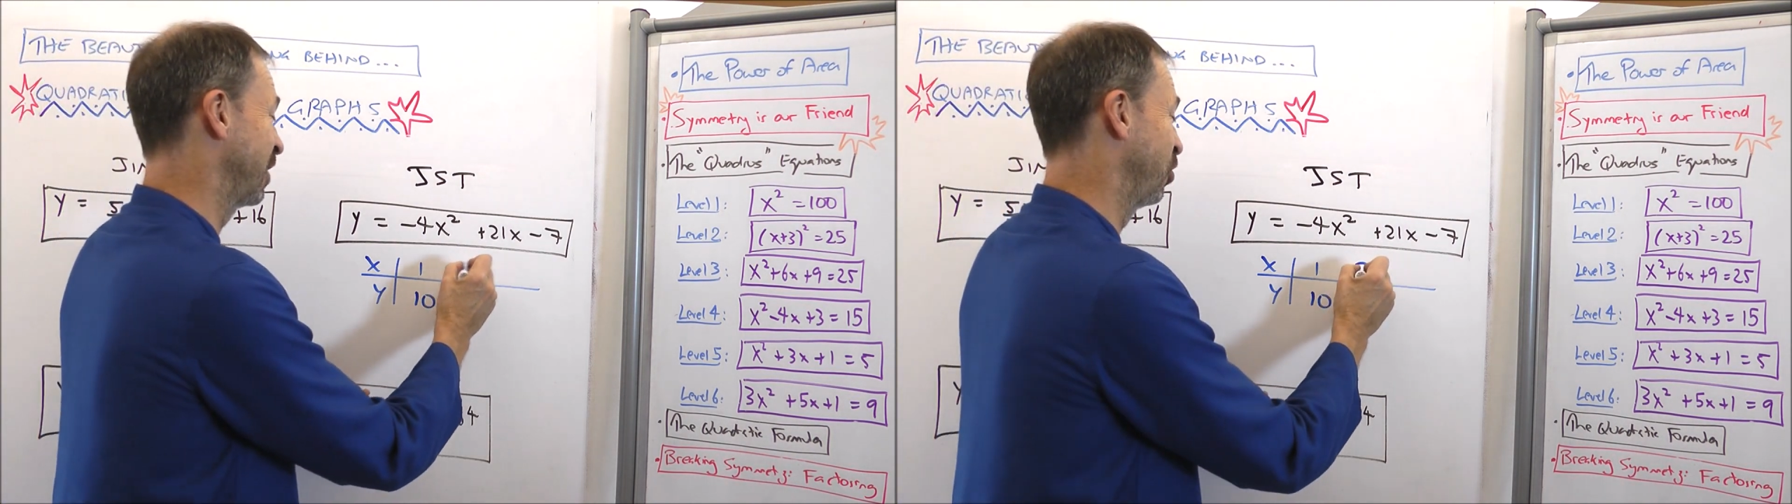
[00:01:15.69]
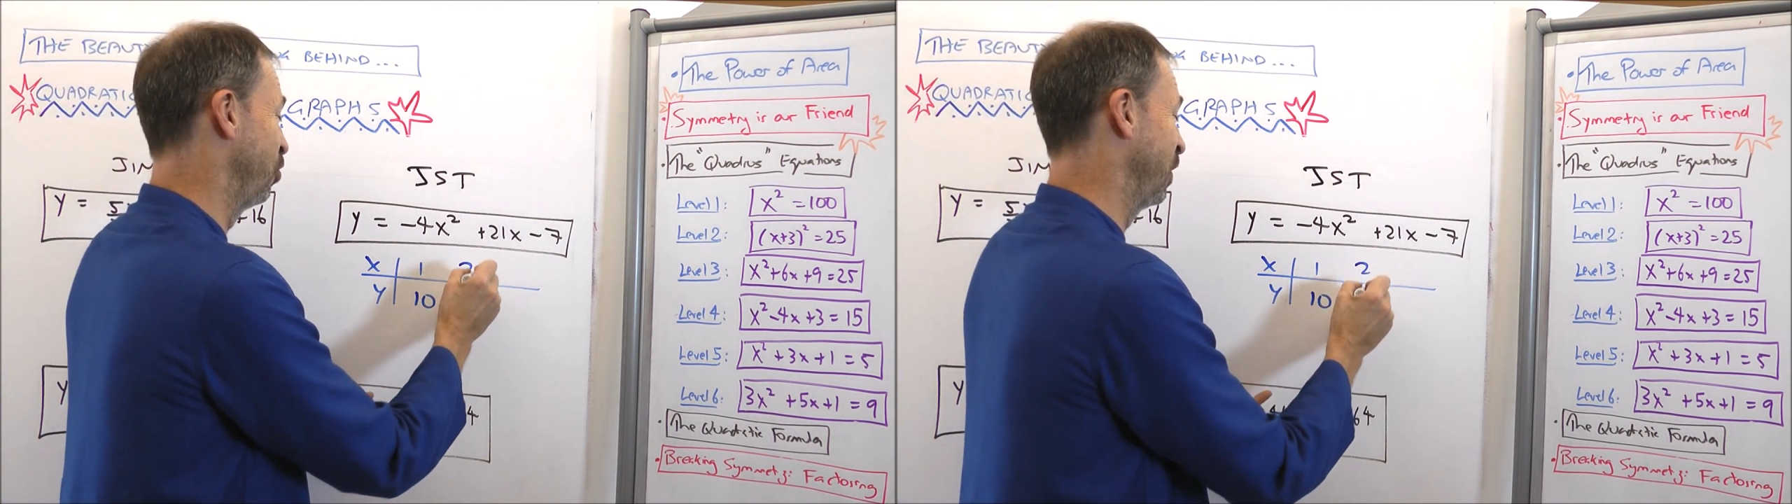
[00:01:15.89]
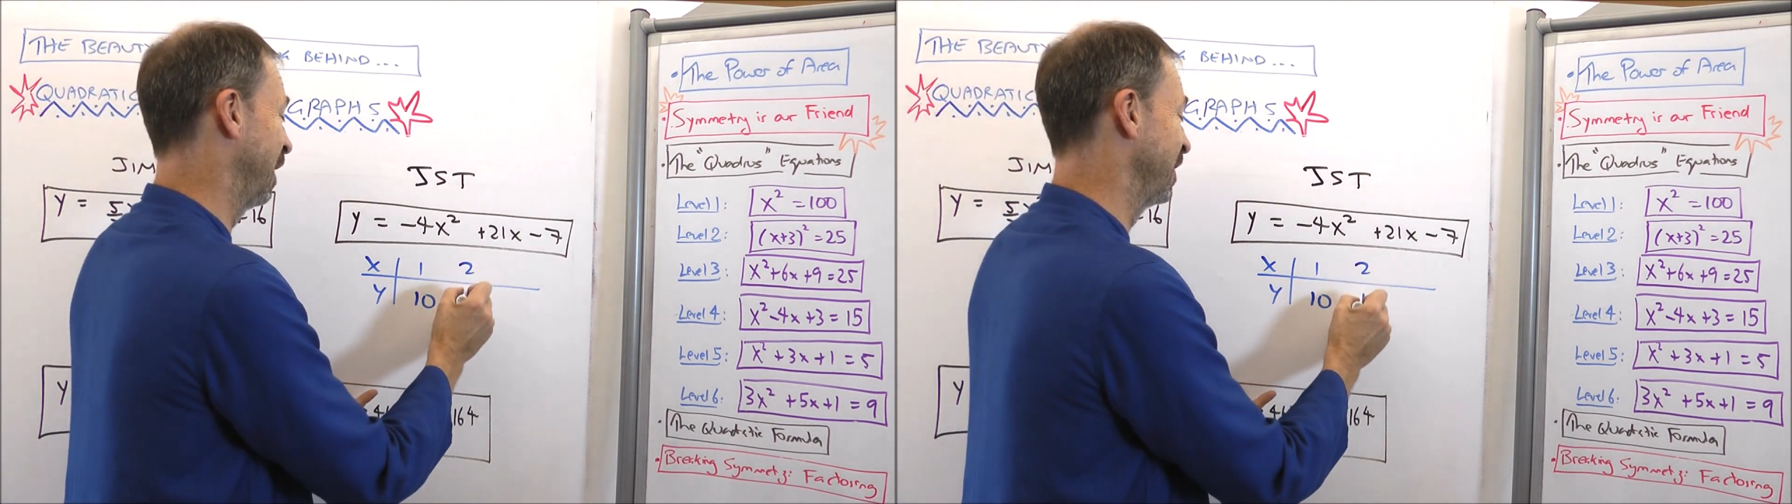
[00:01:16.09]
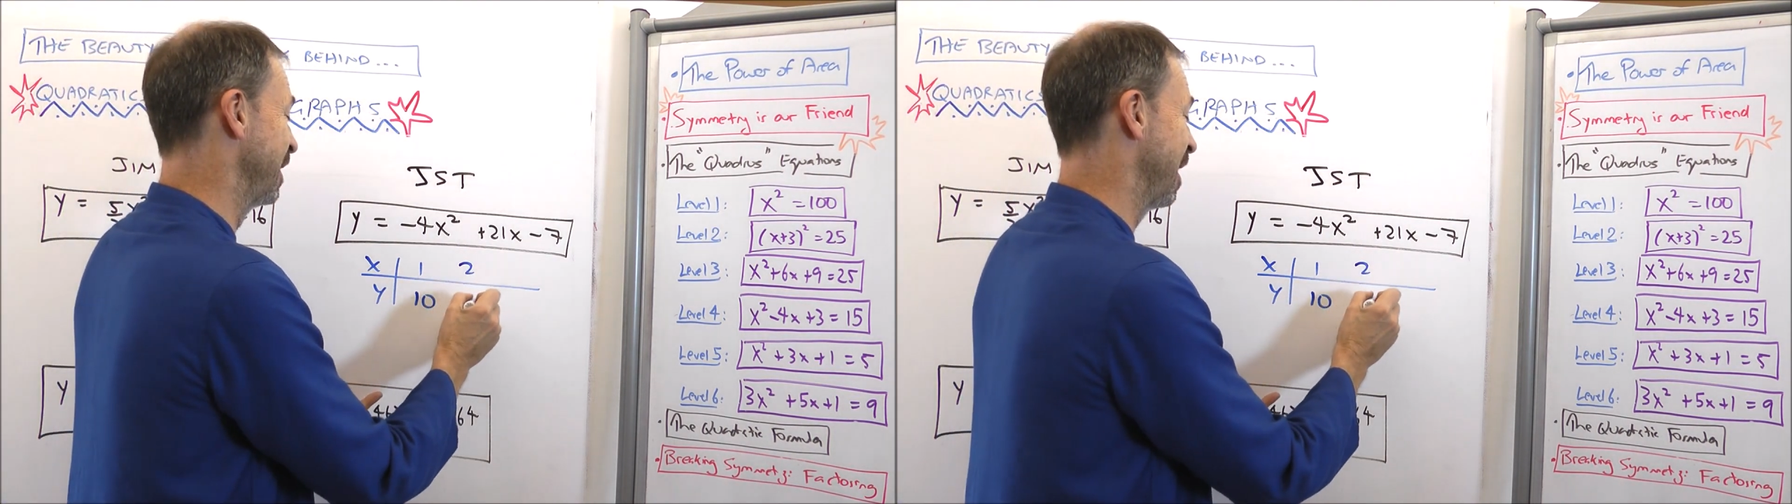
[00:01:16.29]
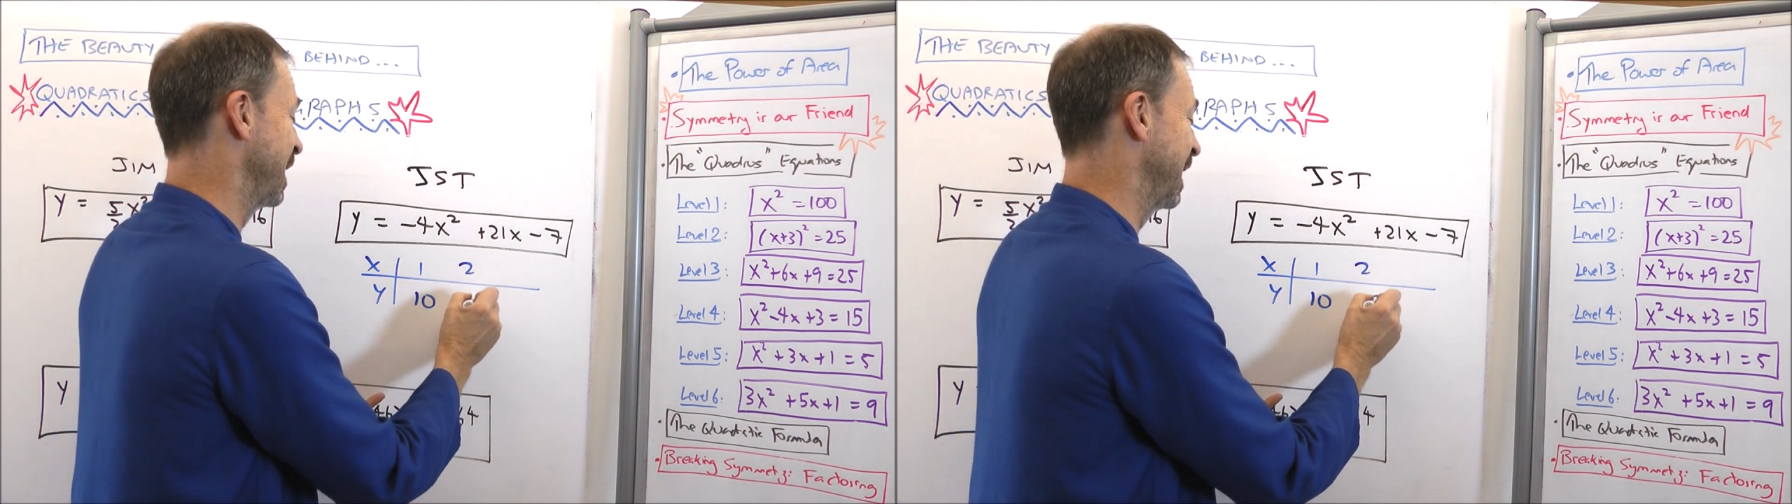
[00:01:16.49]
2 gives
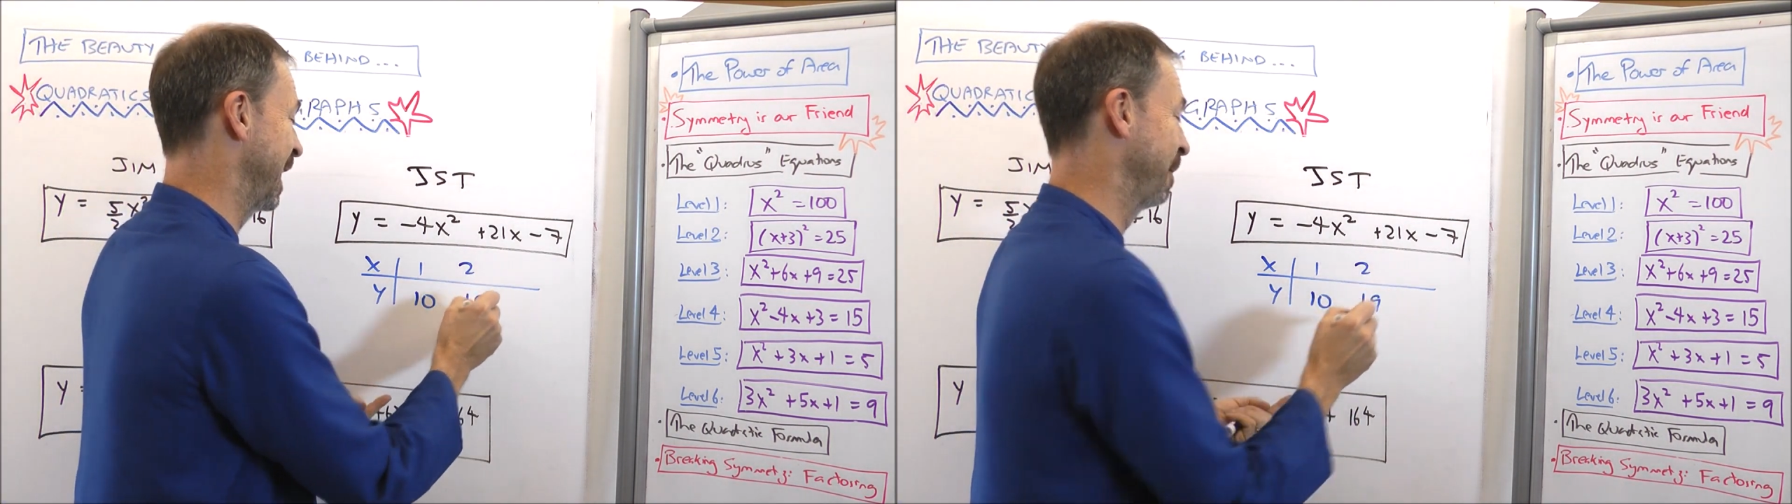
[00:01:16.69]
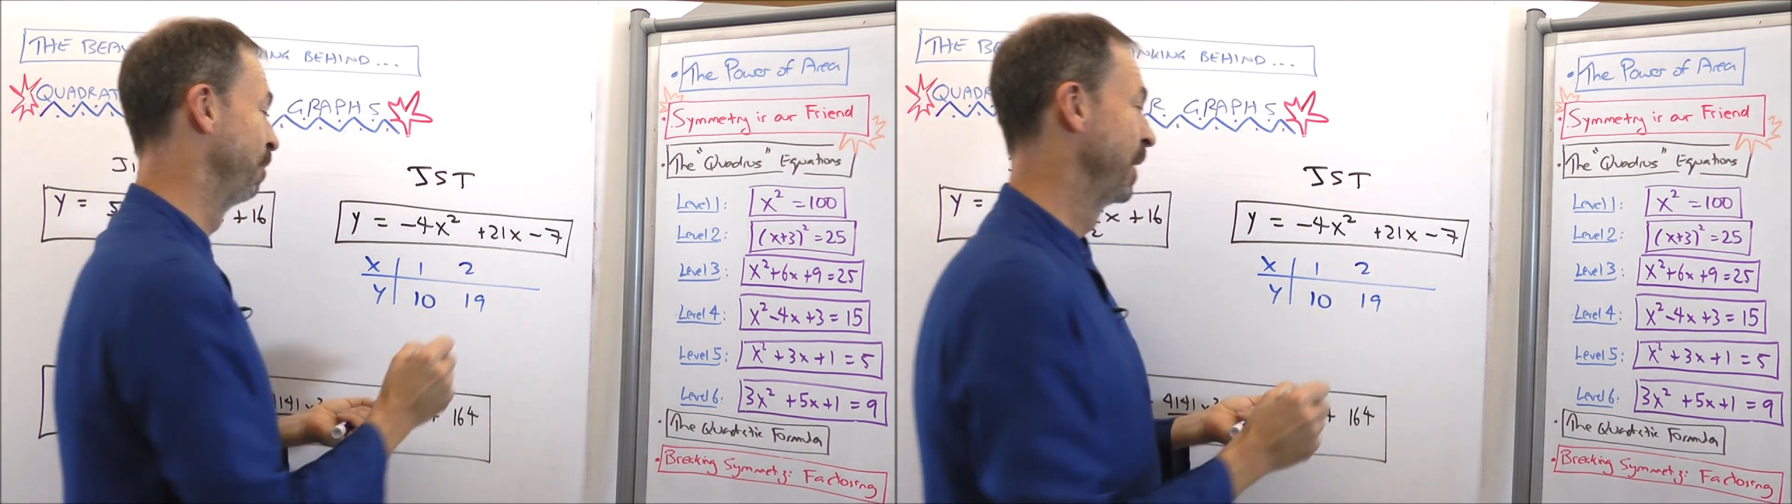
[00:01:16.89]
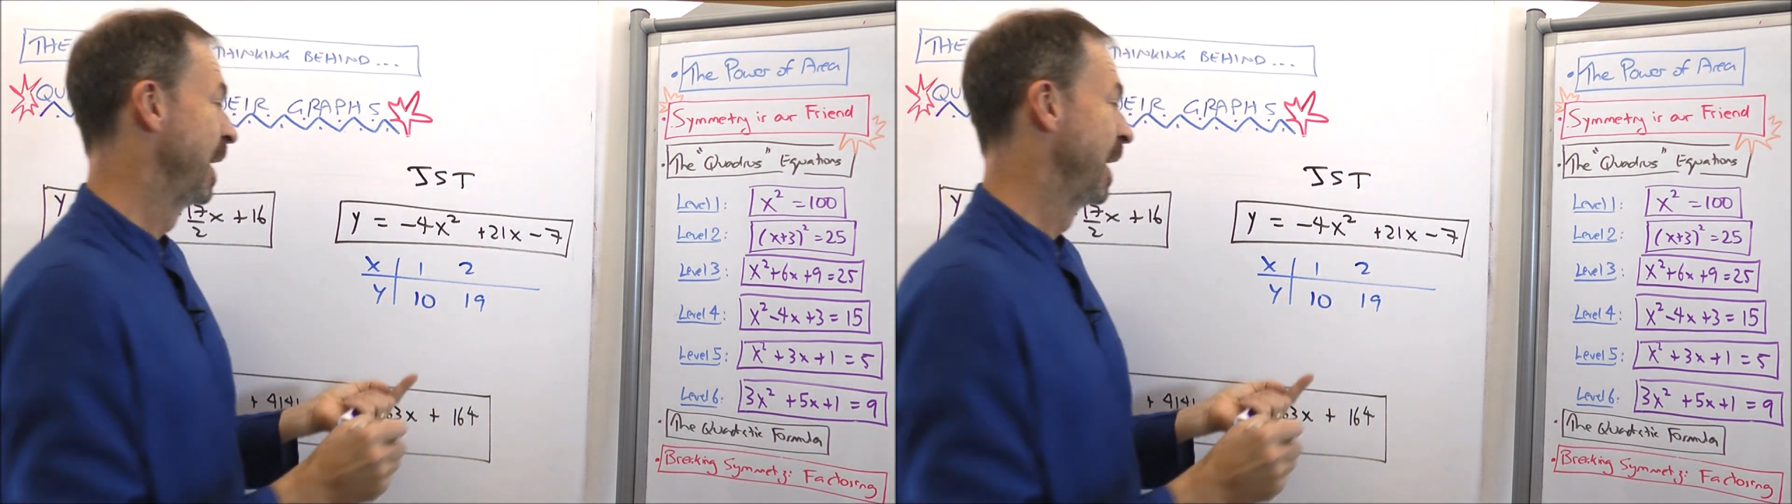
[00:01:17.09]
19.